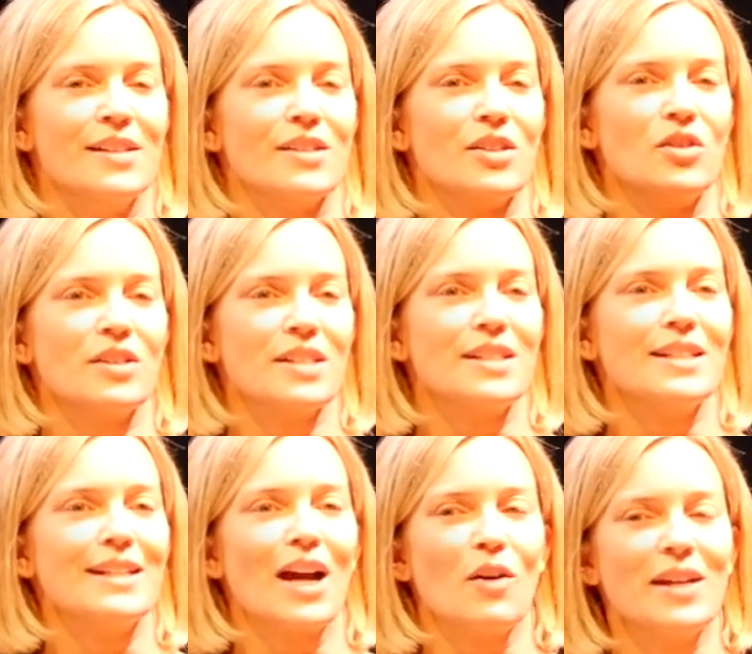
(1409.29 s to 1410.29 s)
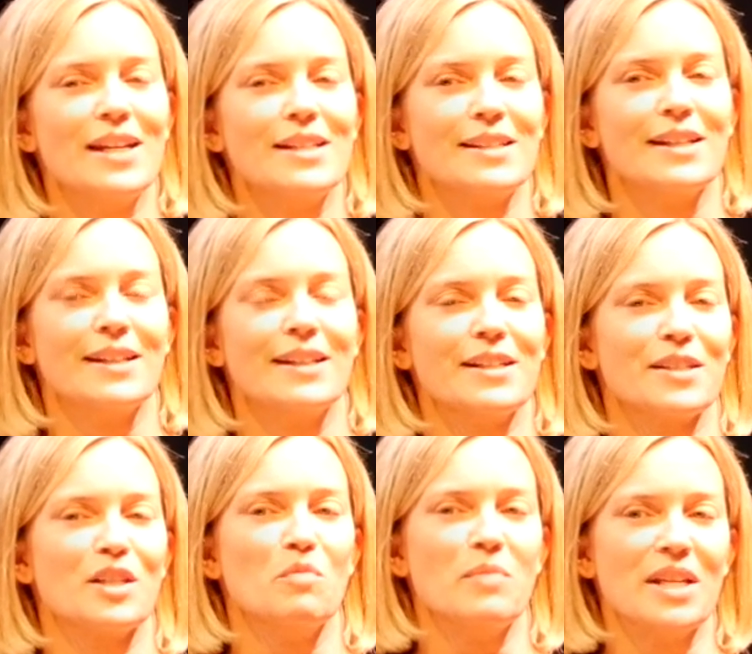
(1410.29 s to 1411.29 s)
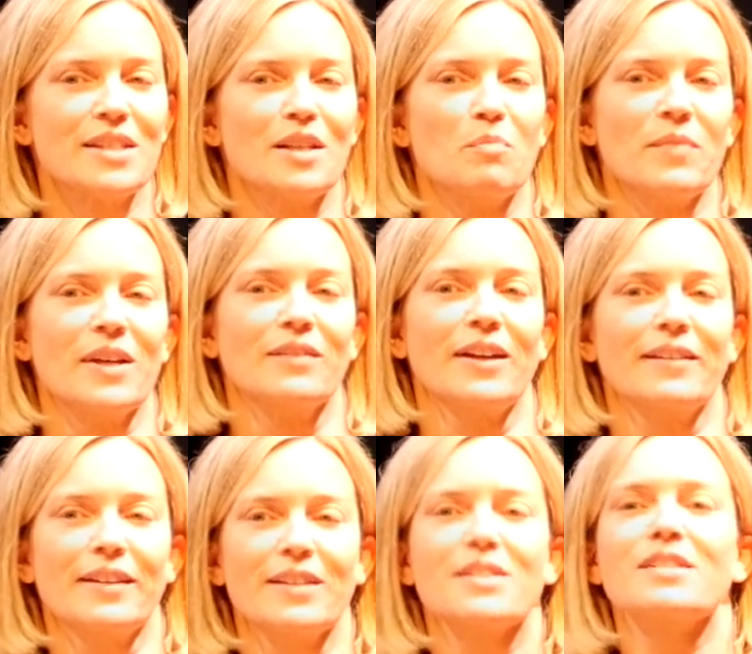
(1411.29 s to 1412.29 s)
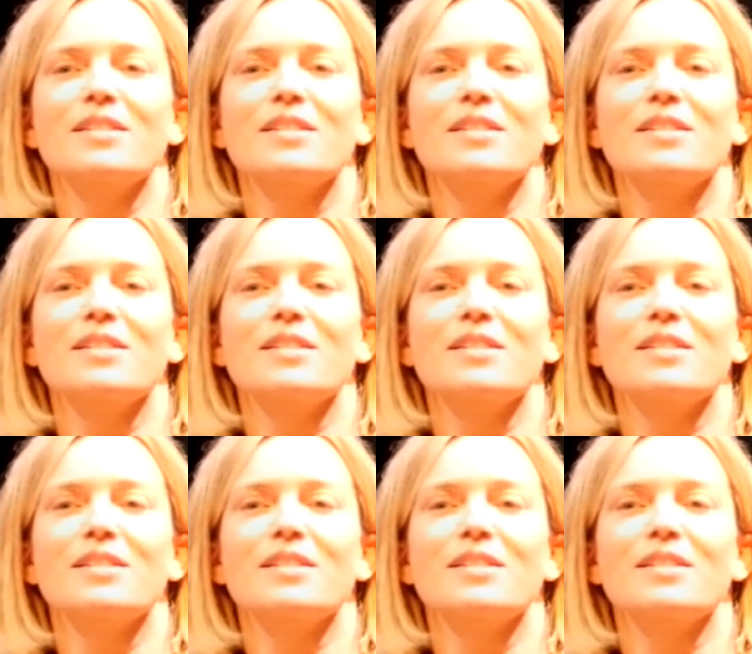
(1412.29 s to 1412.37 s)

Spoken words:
So you can see how easy it is to miss something like this.